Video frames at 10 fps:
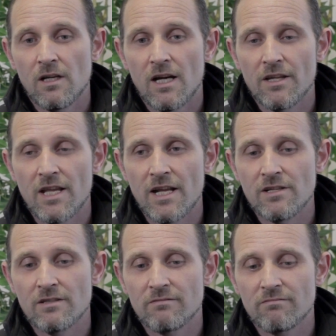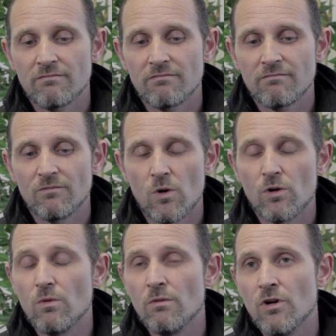And then woke
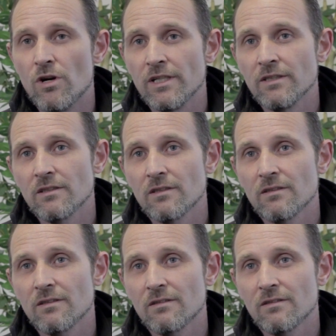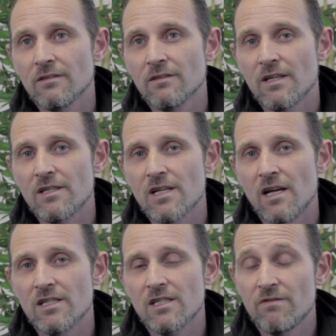up one morning and
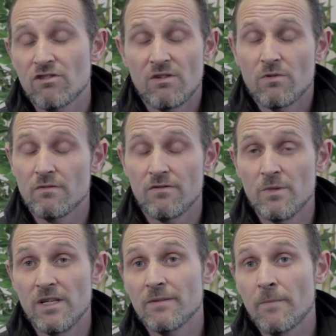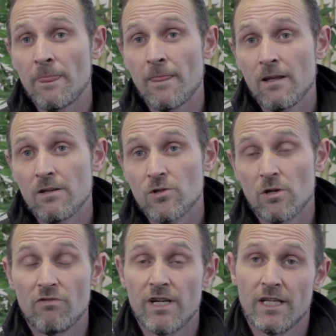decided Civvy Street wasn't for me. So I
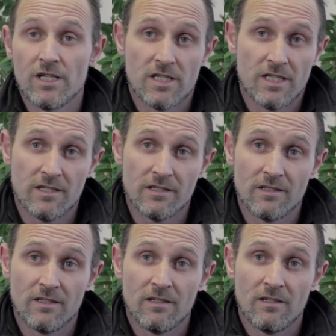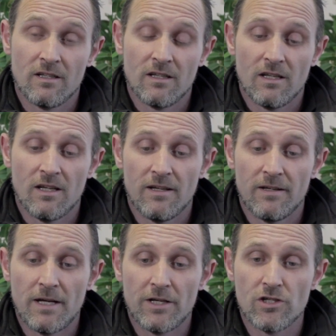re-enlisted
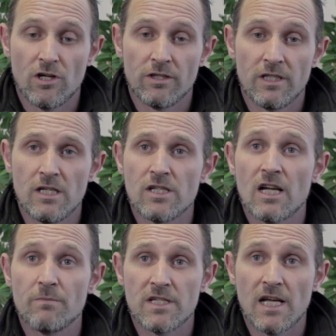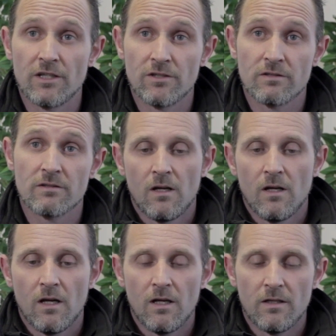and I joined the 2nd Battalion.
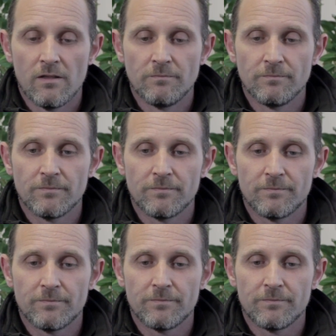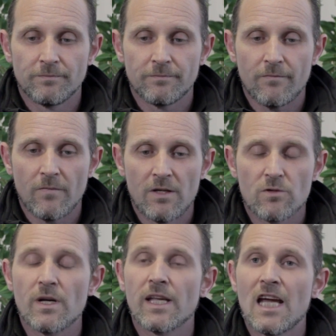It was
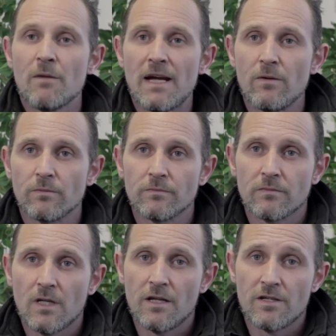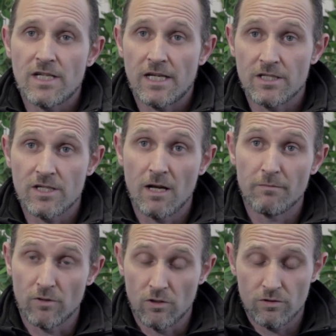when I came out the second time
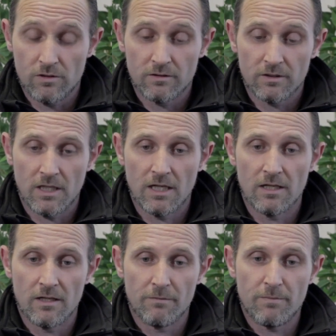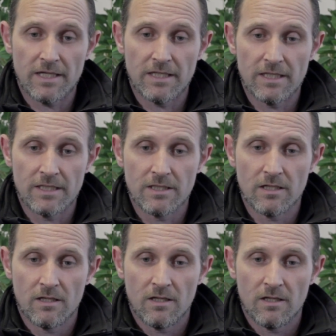for good, back in,